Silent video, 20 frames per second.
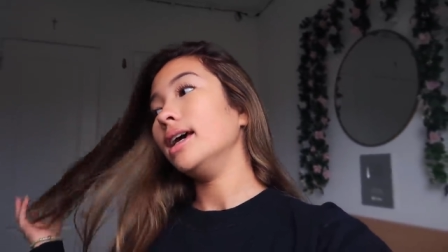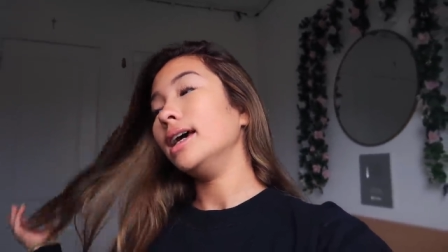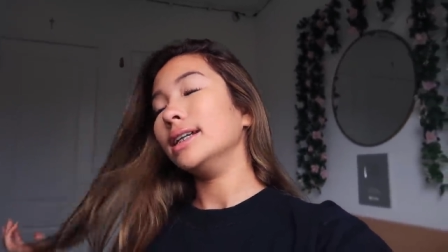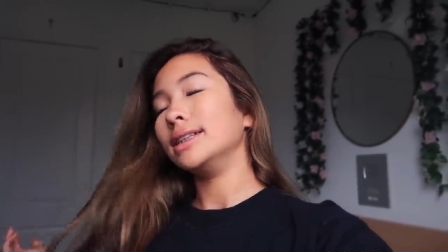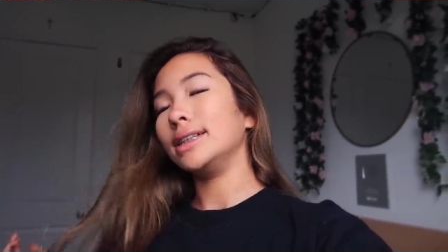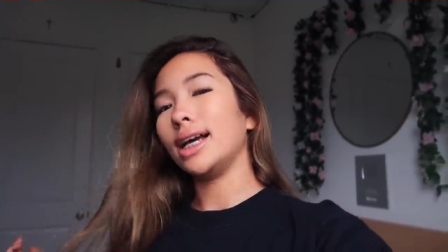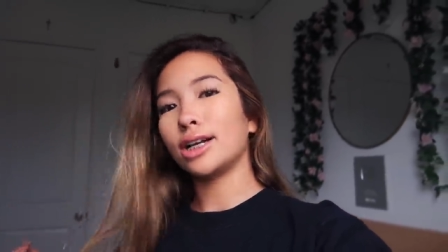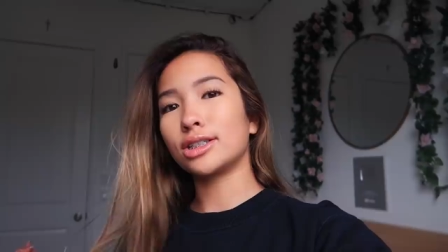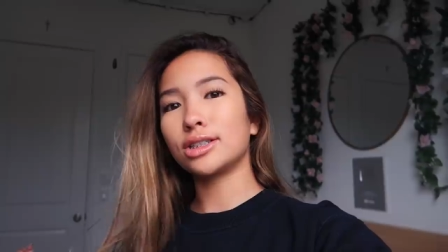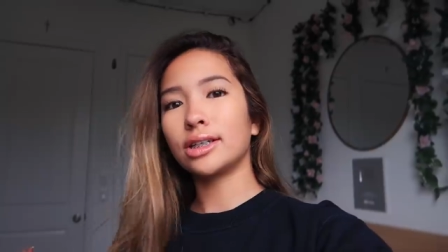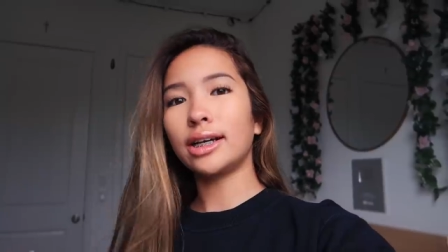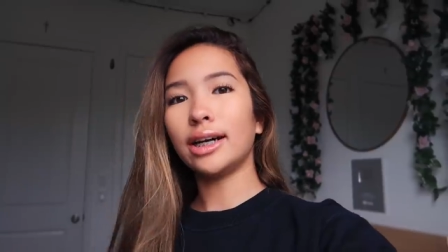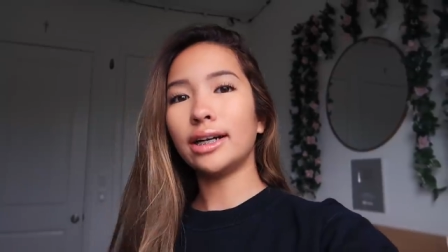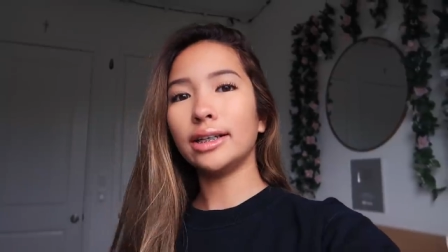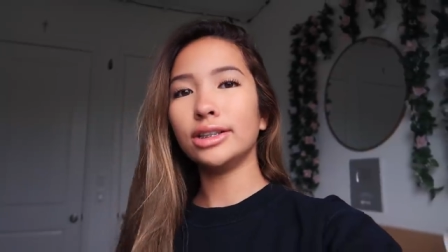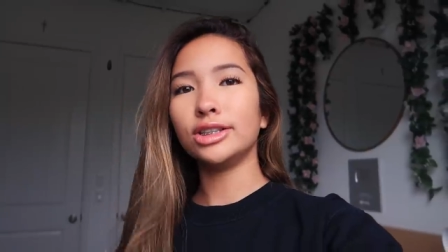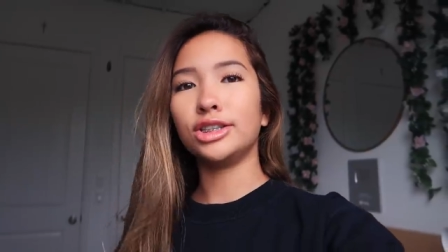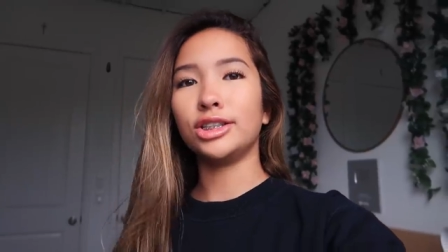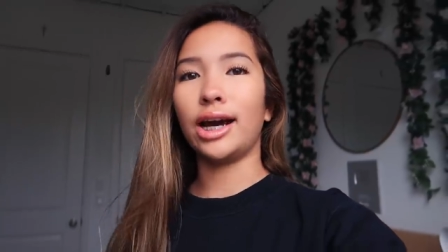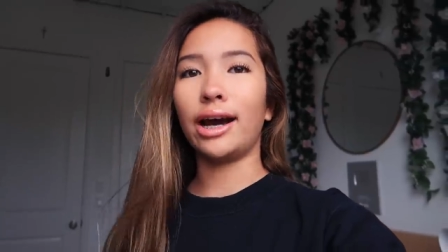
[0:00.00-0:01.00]
it's actually
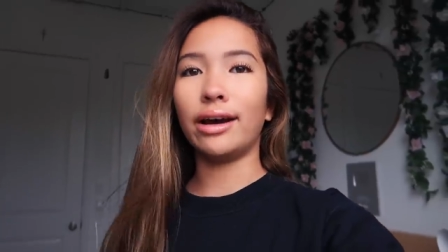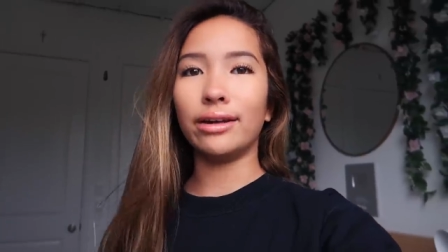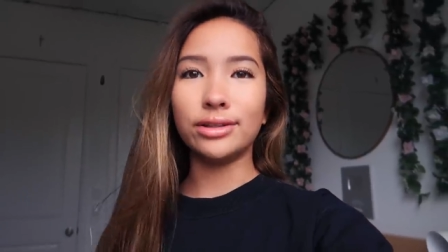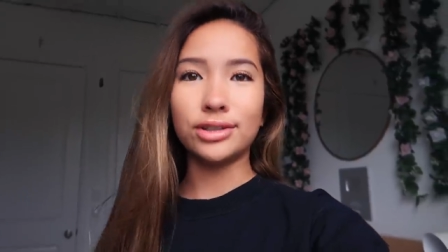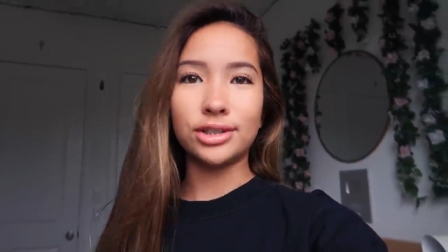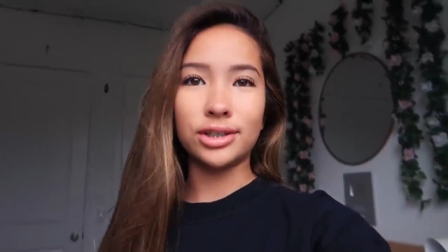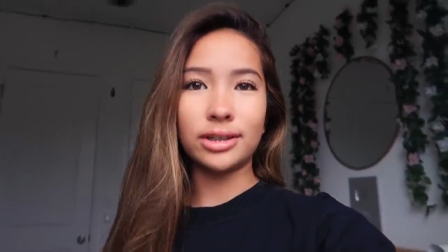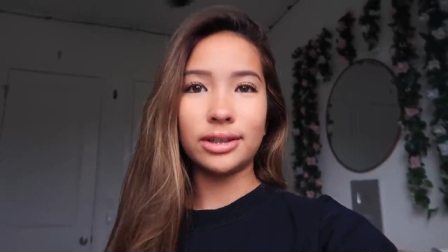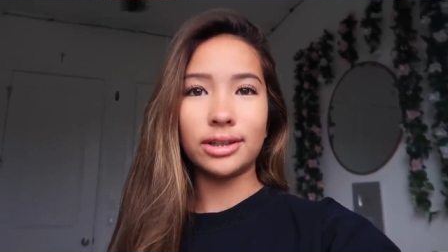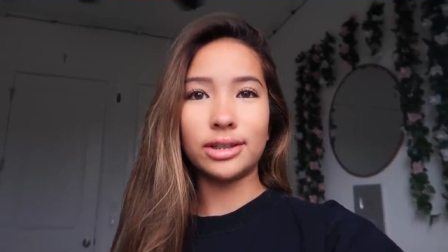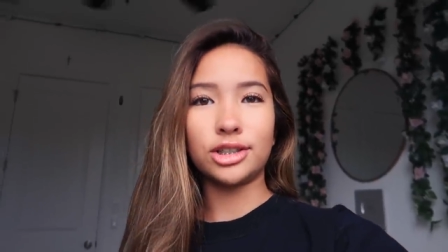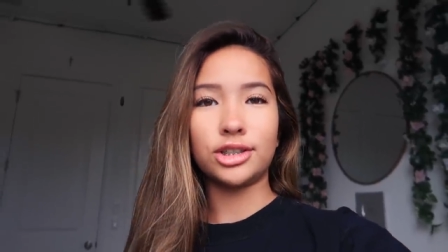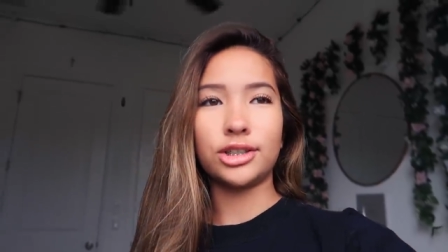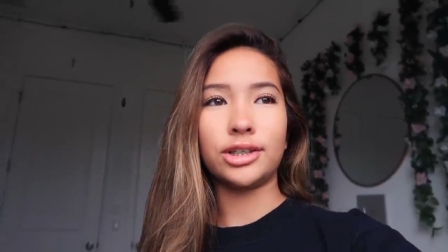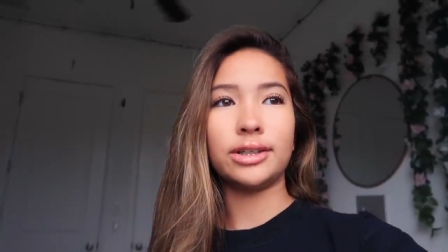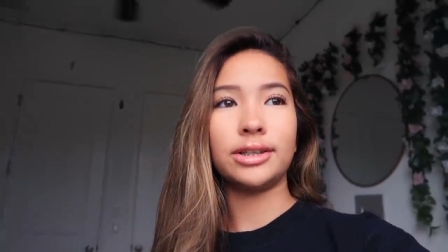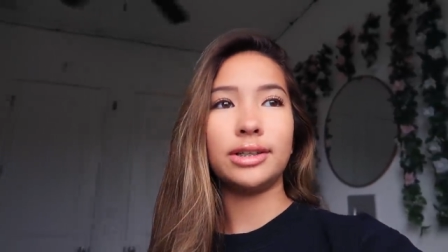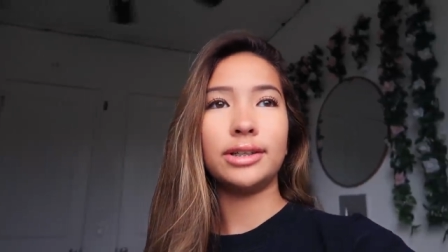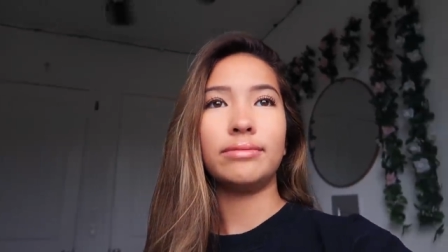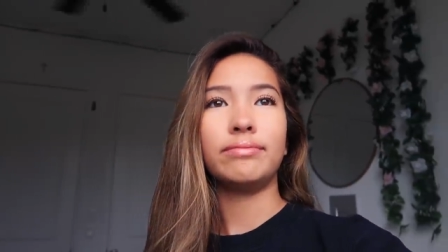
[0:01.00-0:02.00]
kind of challenging this
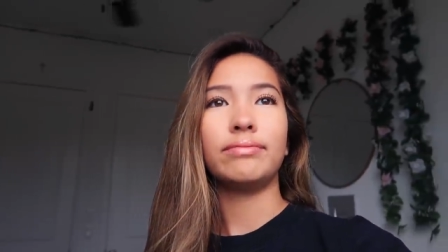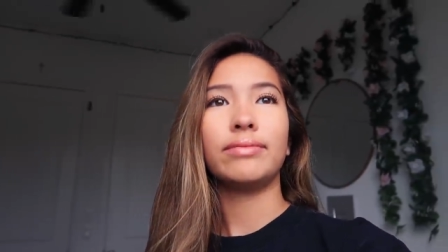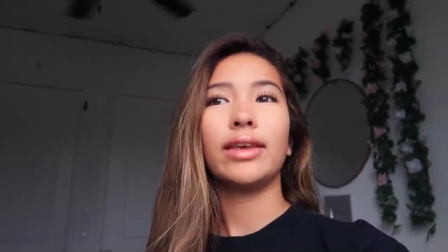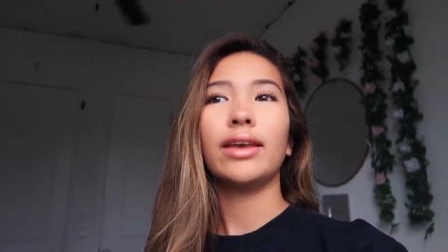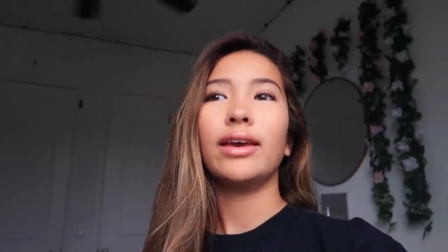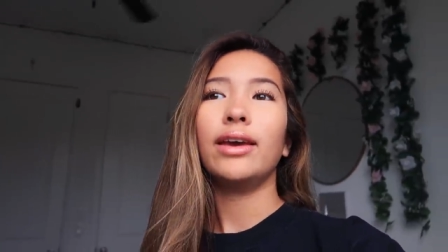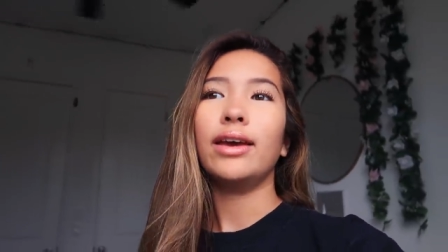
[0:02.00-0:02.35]
year.